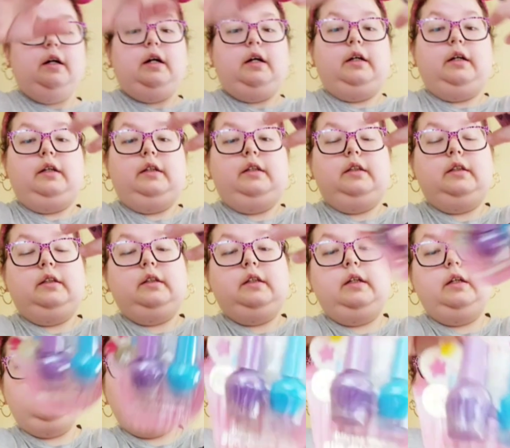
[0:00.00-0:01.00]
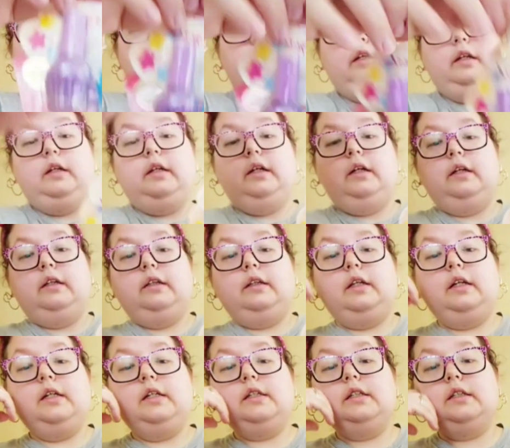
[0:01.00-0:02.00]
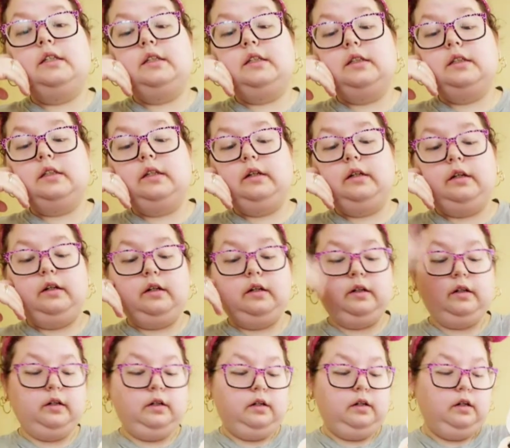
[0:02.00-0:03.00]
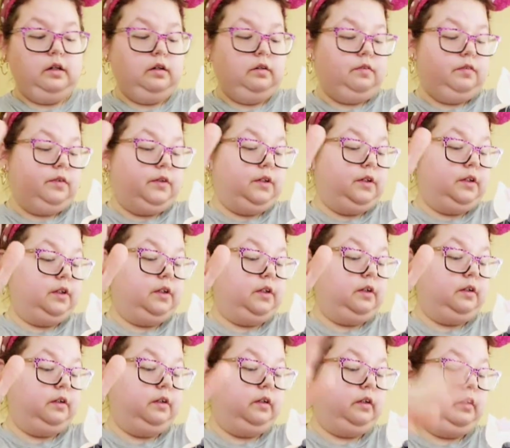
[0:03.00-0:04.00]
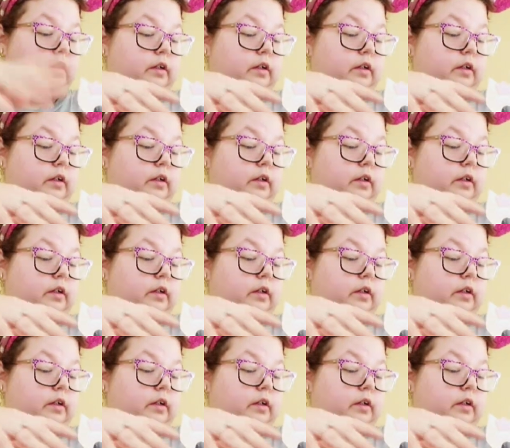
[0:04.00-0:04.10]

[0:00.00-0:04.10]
I got this for her.